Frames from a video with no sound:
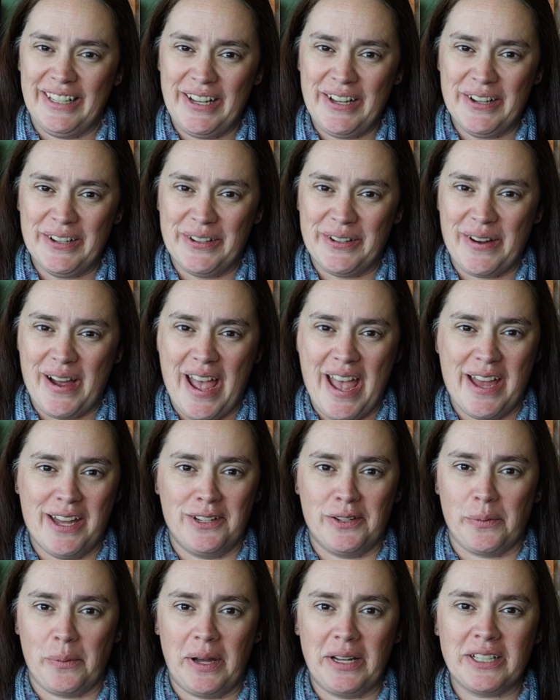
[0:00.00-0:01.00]
Hello
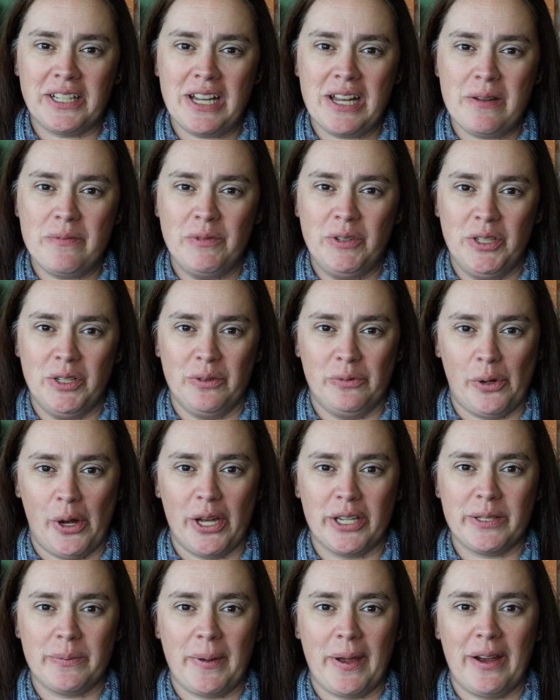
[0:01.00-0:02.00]
and welcome to
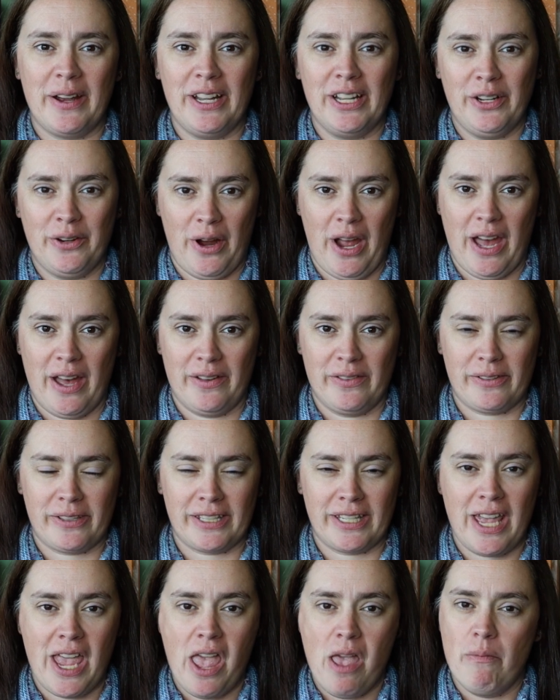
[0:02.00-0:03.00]
Rosberry
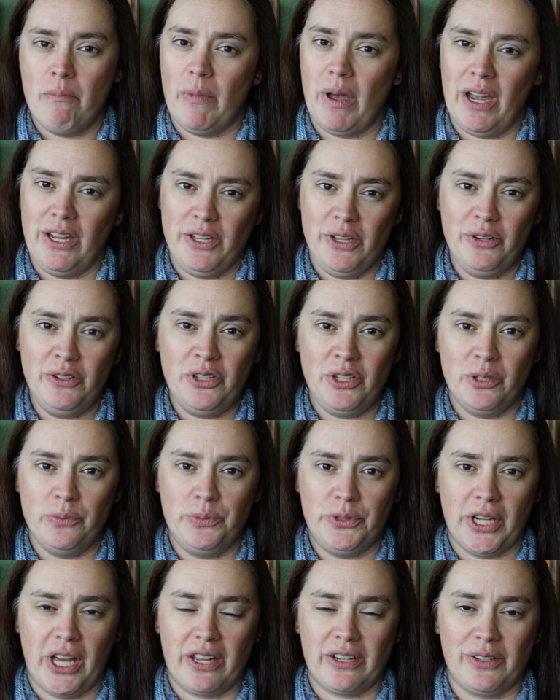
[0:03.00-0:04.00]
Crafts, my YouTube
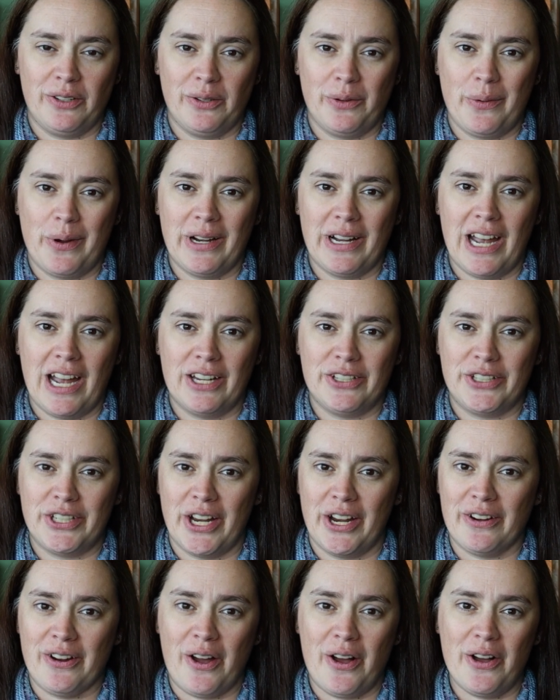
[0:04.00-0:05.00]
channel where I
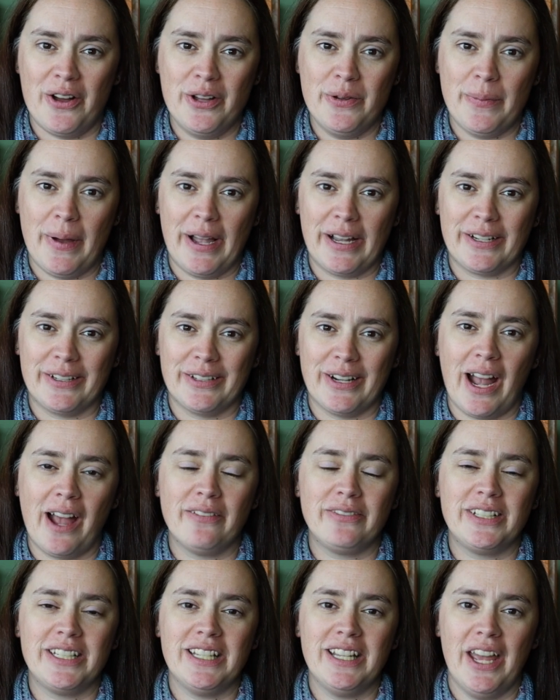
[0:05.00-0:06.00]
share all my
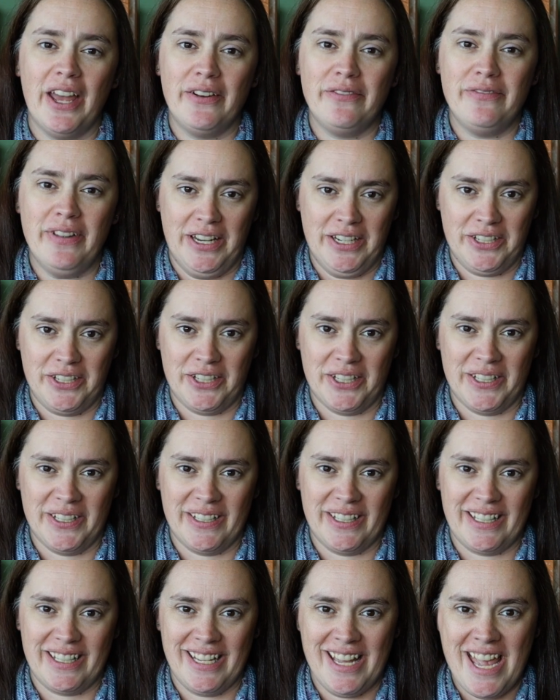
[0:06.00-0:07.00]
crafty
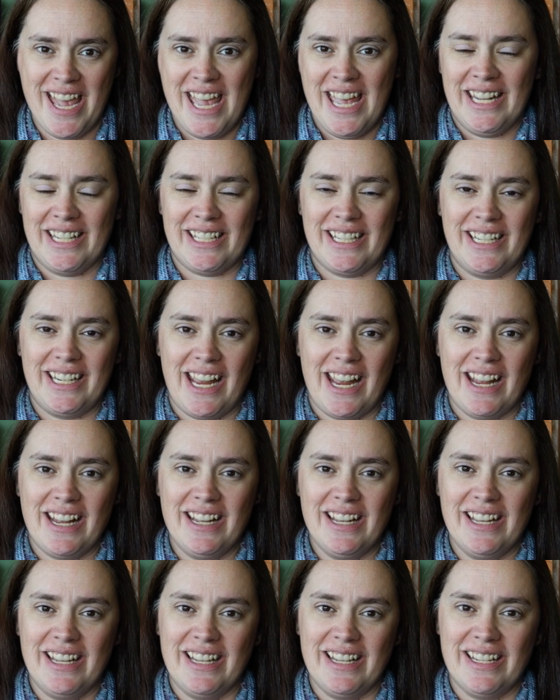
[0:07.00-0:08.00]
adventures.
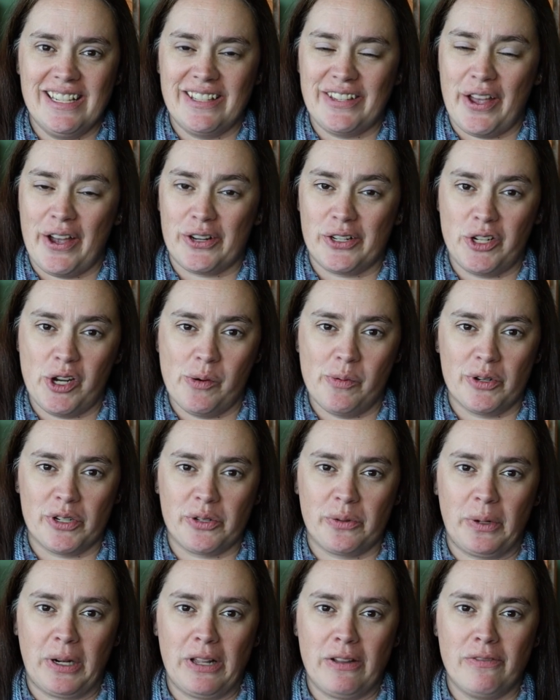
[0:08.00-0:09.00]
Today is October
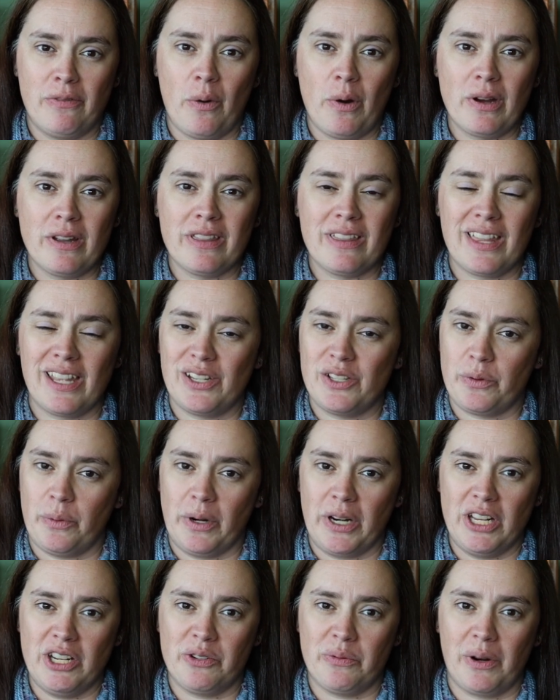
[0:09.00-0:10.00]
24th,
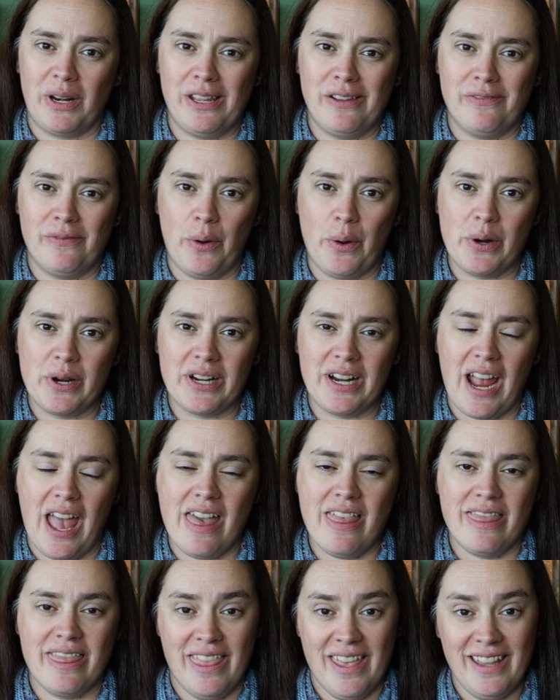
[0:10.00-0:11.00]
2024,
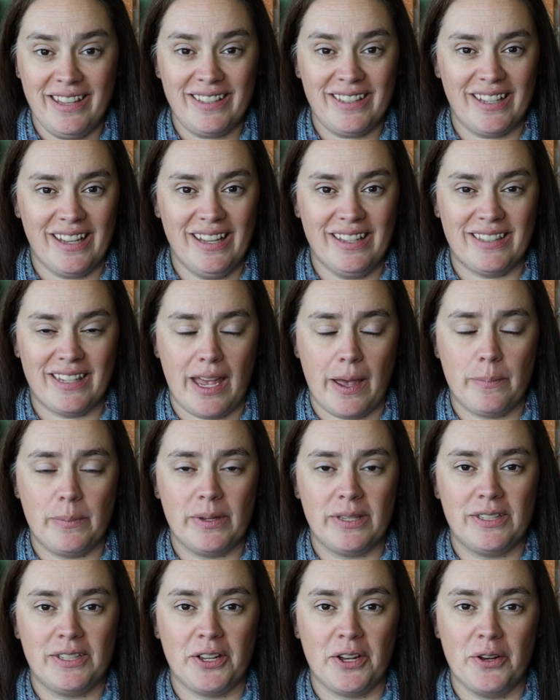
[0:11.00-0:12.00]
and this is
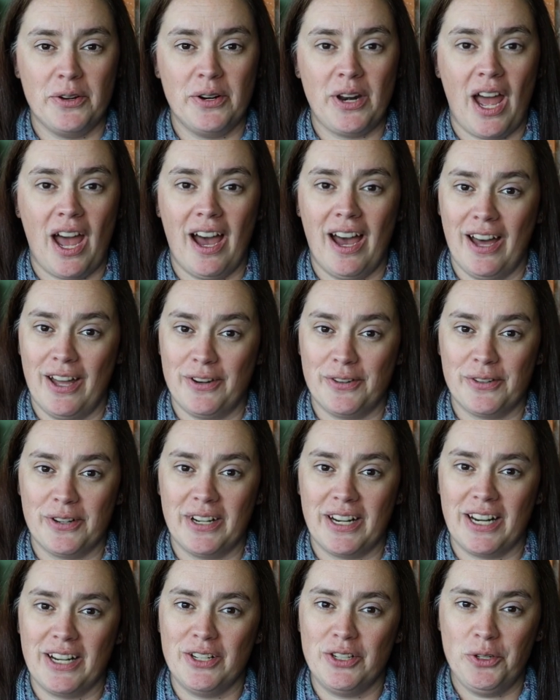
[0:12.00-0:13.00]
episode
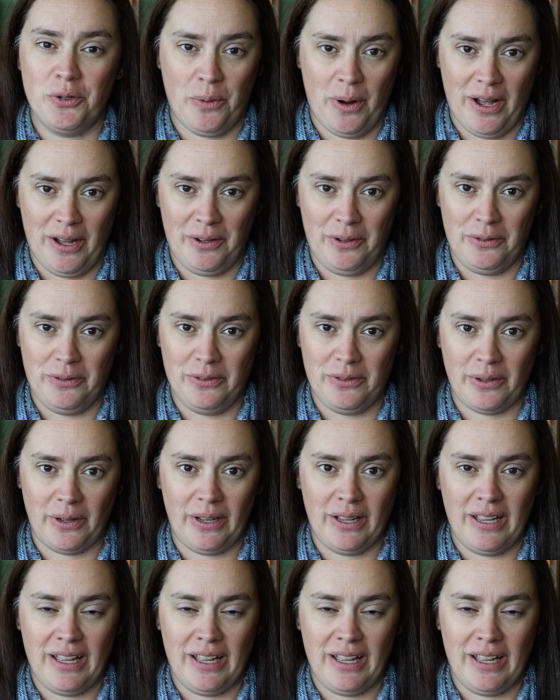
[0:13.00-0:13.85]
112.